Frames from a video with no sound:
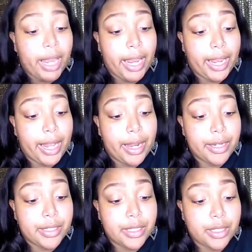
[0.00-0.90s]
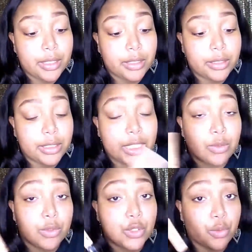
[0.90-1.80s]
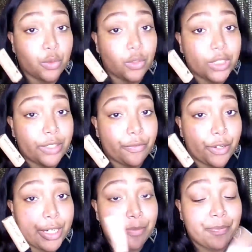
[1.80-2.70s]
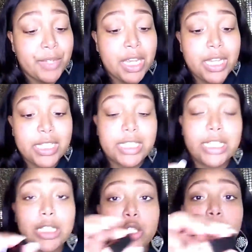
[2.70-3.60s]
And this one's cruelty free. See the